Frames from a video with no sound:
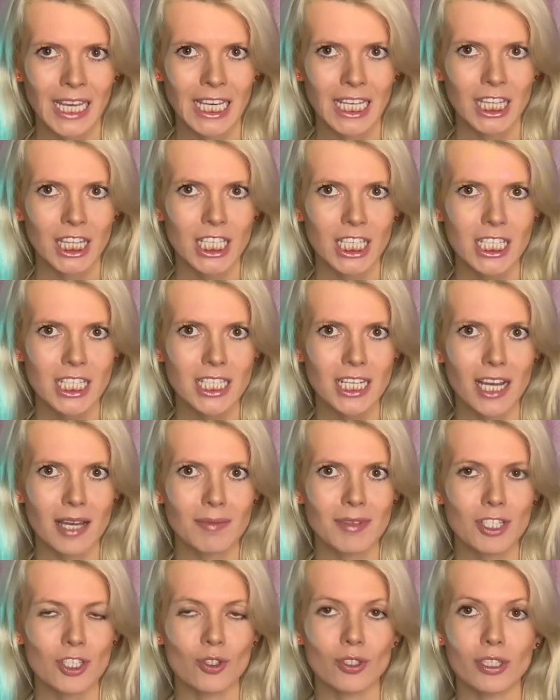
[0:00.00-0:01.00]
This
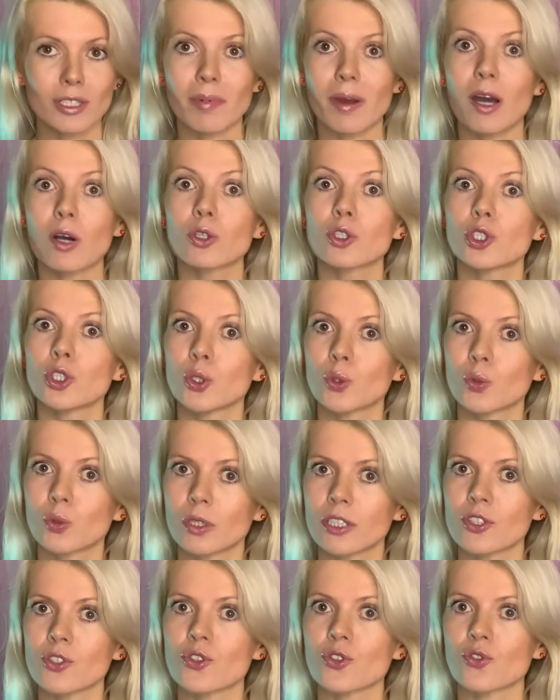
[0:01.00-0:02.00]
time is not about
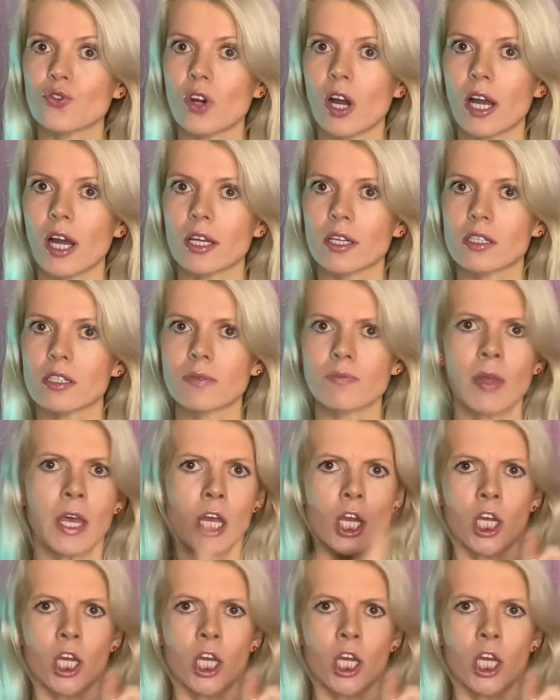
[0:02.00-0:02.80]
nuclear strikes.